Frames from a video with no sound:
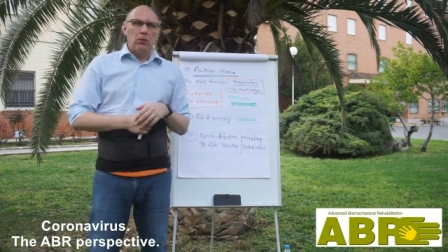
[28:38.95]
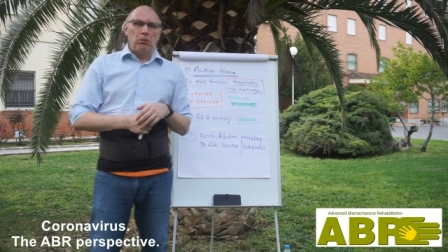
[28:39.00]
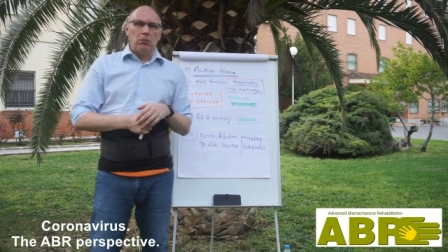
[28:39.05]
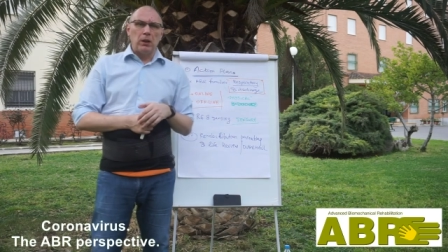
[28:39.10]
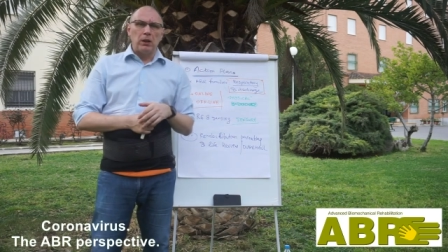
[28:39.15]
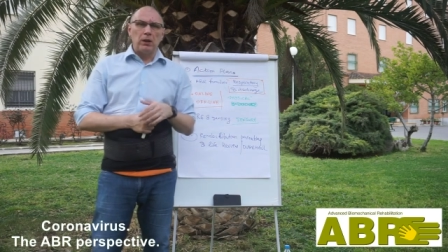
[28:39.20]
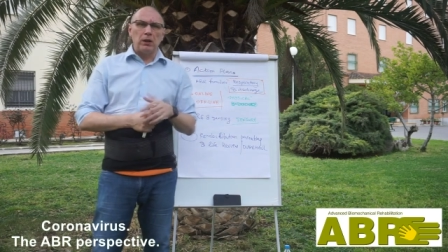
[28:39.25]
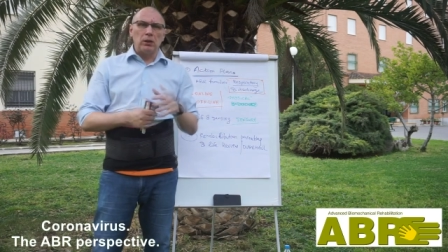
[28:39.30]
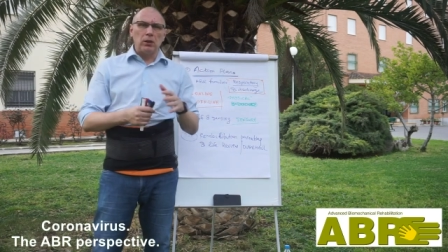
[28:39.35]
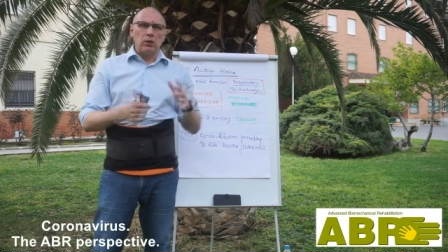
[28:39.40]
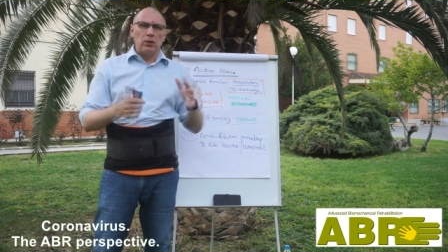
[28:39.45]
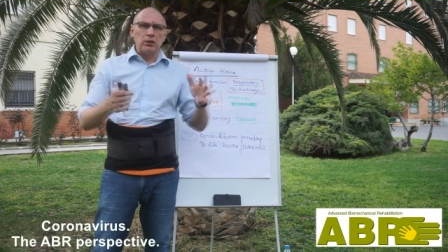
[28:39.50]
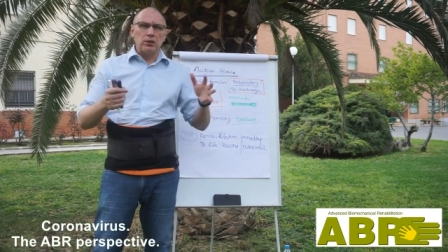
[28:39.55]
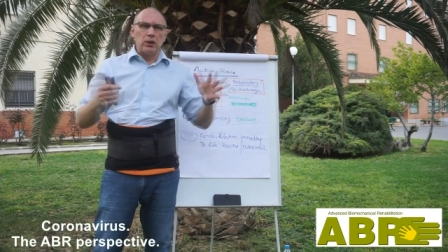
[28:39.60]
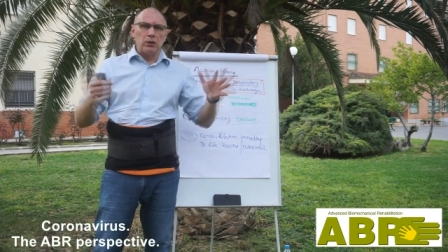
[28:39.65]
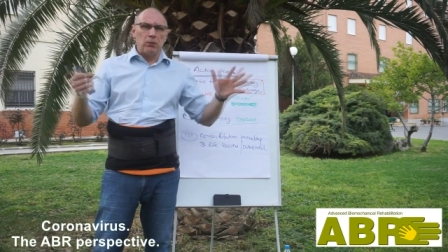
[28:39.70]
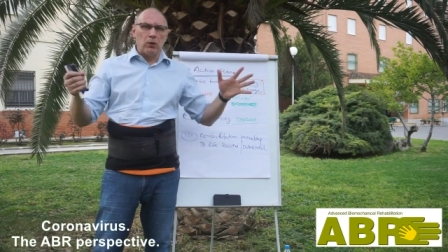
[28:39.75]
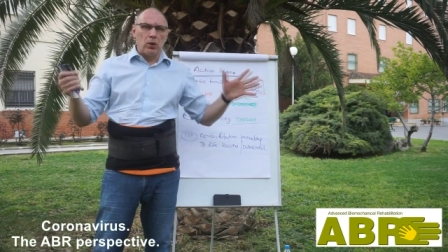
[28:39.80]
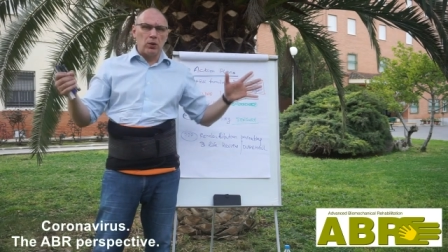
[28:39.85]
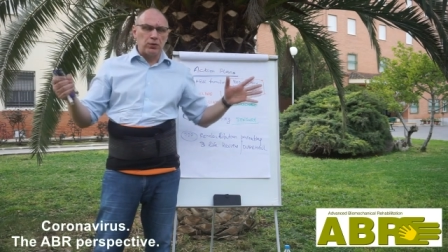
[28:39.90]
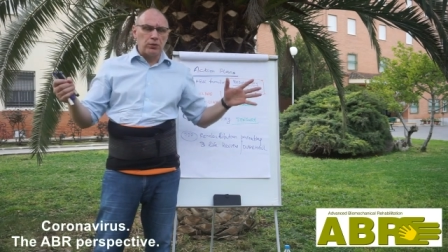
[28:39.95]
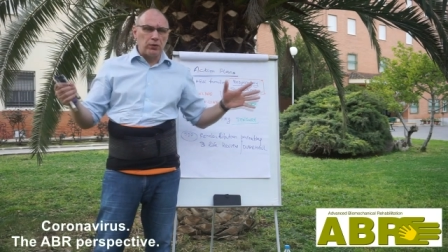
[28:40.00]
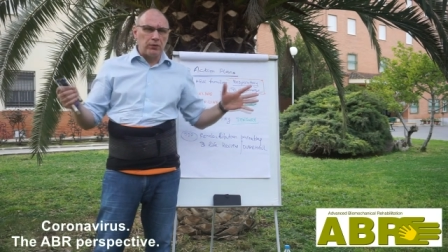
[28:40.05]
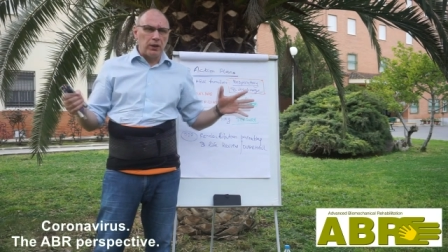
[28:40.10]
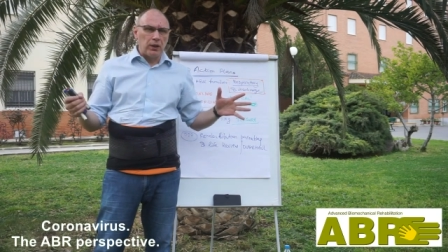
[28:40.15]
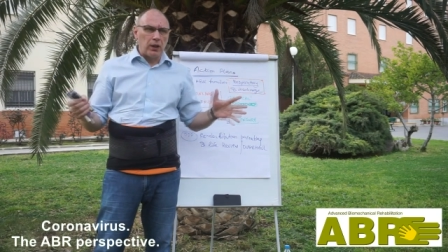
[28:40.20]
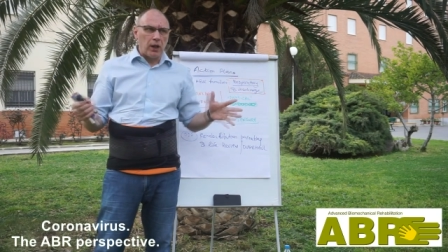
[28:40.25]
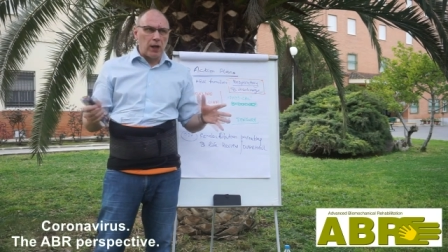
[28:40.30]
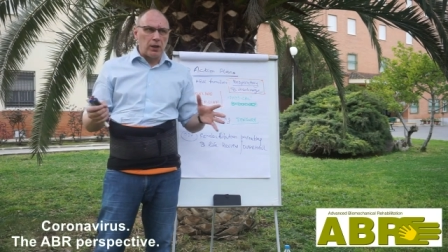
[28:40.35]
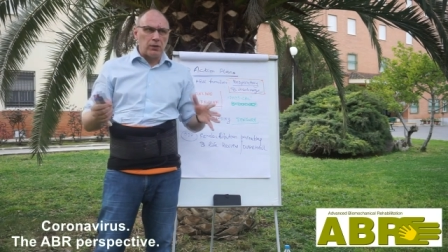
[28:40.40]
but it looks that most of
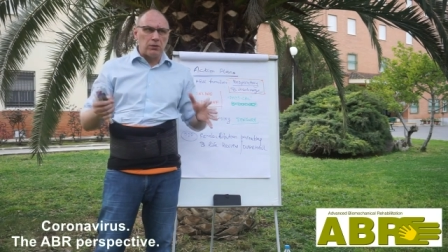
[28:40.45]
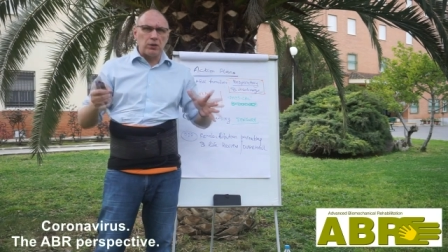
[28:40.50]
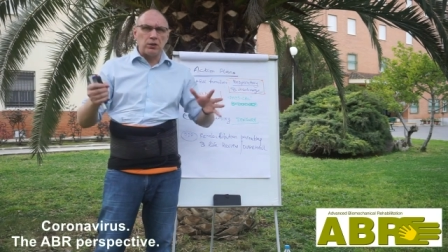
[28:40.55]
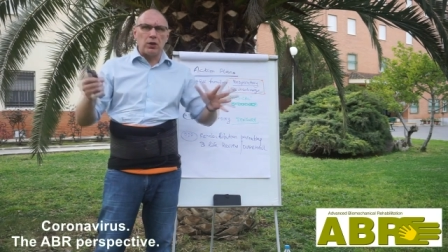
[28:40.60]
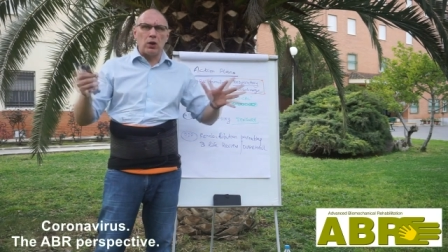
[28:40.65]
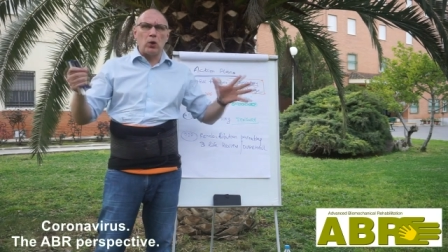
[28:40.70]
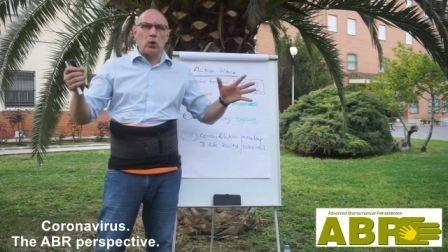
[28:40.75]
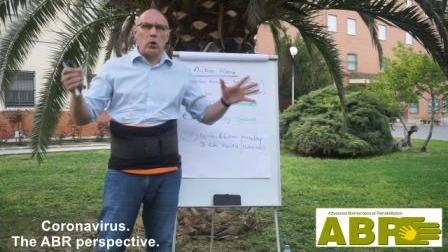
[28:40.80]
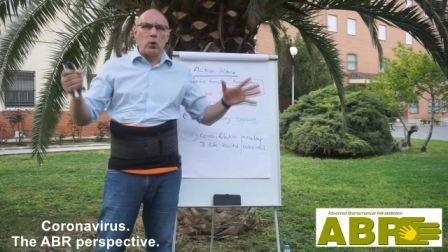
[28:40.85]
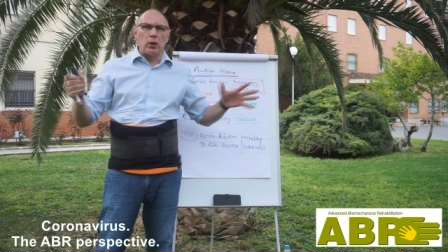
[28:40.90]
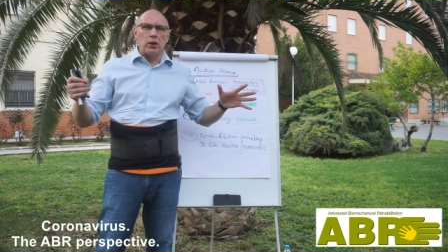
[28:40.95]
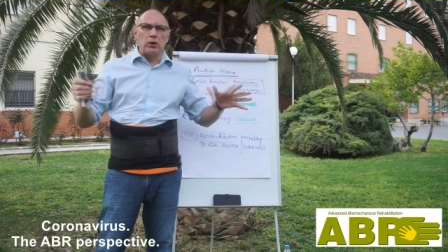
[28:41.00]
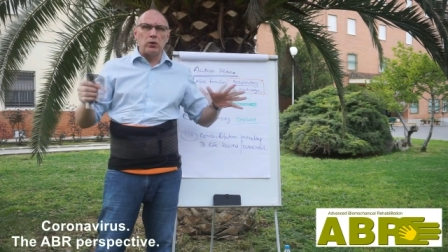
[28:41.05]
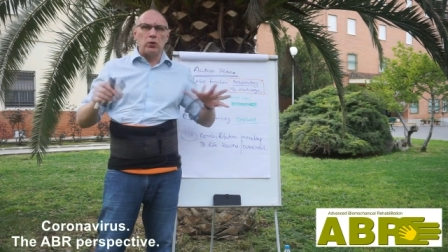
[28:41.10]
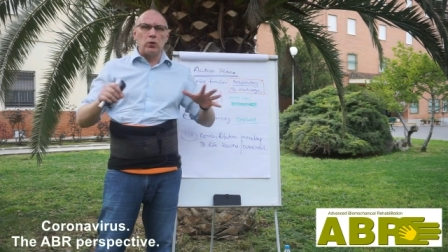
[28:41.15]
the countries are going